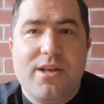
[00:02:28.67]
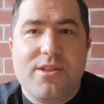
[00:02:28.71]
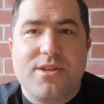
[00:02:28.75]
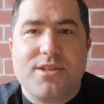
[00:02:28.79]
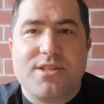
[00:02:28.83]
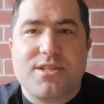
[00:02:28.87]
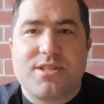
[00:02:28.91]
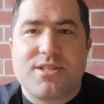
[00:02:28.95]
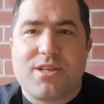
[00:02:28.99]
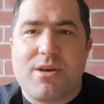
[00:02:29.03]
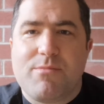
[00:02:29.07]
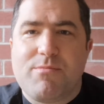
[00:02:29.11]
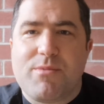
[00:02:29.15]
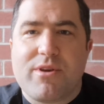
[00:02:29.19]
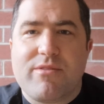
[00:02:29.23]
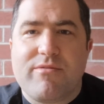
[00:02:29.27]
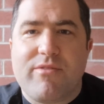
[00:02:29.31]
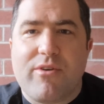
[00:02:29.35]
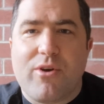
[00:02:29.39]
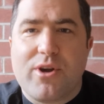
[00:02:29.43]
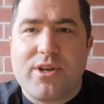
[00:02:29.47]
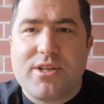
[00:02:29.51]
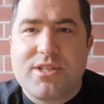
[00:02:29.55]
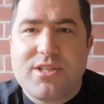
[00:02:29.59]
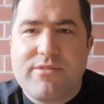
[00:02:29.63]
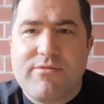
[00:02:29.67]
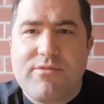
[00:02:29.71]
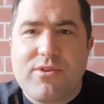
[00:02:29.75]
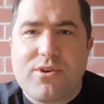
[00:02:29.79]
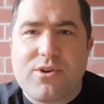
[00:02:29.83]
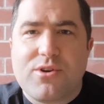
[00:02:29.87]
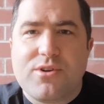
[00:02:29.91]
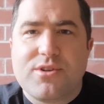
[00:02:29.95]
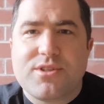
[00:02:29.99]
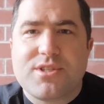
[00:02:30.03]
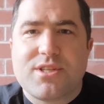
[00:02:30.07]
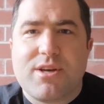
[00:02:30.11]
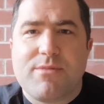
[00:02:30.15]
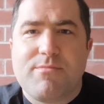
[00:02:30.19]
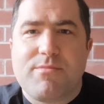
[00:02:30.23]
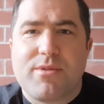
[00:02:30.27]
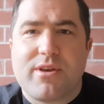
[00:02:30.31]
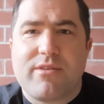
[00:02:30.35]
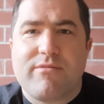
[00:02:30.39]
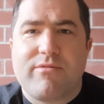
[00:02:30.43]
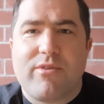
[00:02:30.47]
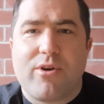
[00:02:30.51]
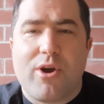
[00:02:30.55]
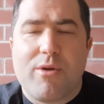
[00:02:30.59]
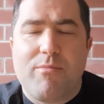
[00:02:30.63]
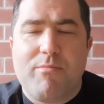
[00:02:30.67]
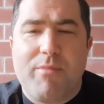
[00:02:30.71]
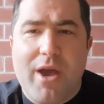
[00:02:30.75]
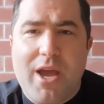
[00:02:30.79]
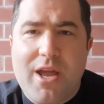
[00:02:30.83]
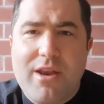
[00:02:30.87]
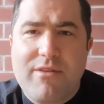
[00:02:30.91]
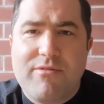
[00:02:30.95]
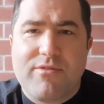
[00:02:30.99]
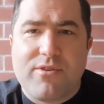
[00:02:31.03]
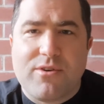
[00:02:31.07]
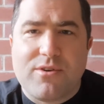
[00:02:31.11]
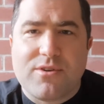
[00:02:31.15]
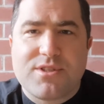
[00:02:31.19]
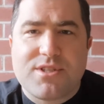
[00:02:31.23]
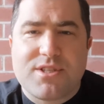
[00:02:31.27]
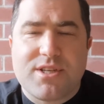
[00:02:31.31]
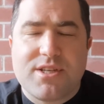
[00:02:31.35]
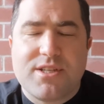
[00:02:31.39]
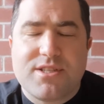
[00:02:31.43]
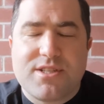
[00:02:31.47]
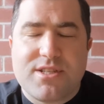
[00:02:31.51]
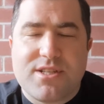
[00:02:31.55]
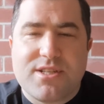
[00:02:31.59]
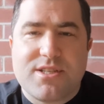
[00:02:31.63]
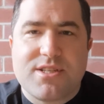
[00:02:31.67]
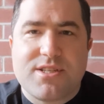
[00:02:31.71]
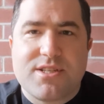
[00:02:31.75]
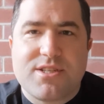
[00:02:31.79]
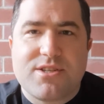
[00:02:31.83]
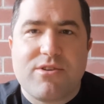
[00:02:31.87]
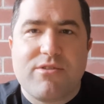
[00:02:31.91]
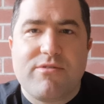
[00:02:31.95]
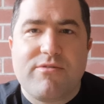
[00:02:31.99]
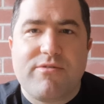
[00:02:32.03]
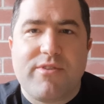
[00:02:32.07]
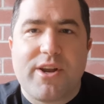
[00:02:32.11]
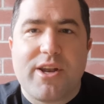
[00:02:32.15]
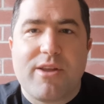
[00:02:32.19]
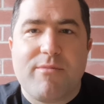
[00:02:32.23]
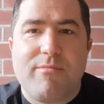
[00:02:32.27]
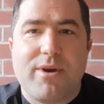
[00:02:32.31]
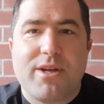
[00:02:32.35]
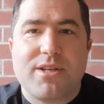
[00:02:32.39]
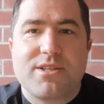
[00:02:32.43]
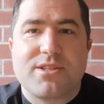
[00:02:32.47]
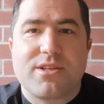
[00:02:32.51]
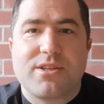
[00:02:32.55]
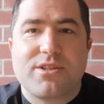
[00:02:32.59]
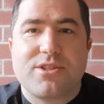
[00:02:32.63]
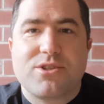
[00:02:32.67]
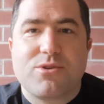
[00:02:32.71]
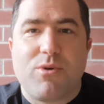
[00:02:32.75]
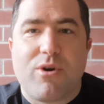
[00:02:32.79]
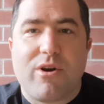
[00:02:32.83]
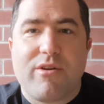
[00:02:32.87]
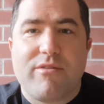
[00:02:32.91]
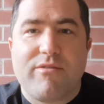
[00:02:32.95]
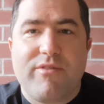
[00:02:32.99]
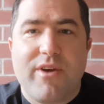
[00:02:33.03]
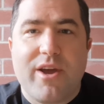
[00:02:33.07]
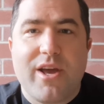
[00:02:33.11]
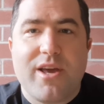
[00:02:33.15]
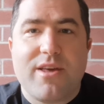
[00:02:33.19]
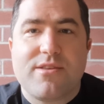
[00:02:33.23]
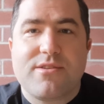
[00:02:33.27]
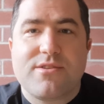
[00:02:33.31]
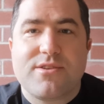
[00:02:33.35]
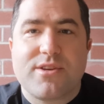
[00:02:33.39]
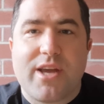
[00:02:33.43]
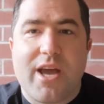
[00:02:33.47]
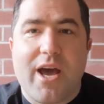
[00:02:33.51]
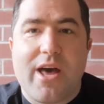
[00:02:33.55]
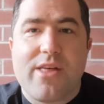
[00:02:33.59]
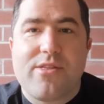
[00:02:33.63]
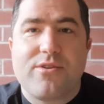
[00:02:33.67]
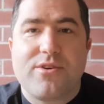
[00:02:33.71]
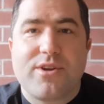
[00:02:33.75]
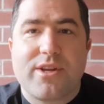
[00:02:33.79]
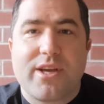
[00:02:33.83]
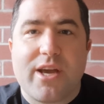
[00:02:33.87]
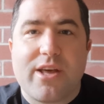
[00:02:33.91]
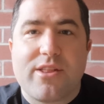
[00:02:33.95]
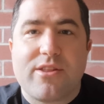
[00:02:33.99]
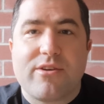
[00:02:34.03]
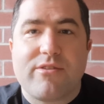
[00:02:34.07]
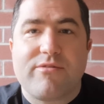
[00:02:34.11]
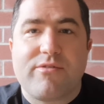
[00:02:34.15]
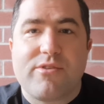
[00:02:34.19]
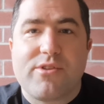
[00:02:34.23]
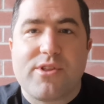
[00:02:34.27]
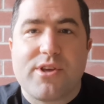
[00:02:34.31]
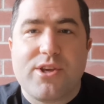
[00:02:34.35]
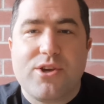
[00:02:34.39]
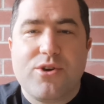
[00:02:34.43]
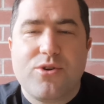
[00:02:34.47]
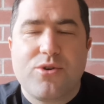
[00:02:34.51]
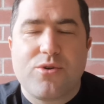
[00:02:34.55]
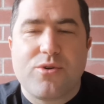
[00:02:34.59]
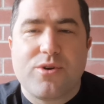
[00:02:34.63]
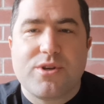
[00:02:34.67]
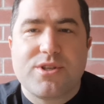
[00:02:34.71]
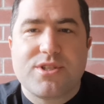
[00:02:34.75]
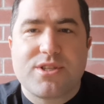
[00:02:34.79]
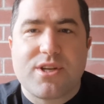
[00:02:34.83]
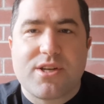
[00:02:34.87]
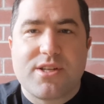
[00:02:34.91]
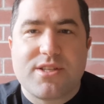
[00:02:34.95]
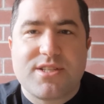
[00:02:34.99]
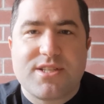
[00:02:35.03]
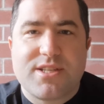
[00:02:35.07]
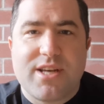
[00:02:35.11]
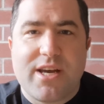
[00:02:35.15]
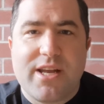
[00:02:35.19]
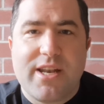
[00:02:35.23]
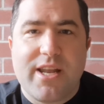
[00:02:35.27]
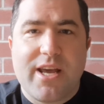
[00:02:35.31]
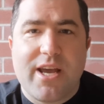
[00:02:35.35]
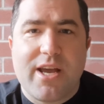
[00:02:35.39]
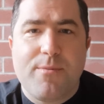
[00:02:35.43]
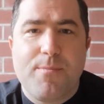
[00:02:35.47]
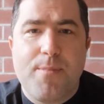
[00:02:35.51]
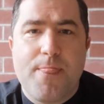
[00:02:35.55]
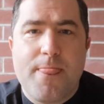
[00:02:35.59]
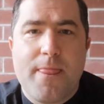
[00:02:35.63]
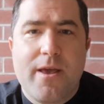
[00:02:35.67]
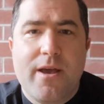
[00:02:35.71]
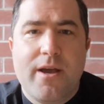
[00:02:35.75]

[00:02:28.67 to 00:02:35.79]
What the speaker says: This is something very difficult, something very painful, since this is so fundamental to our faith to gather together for the Eucharist on Sunday.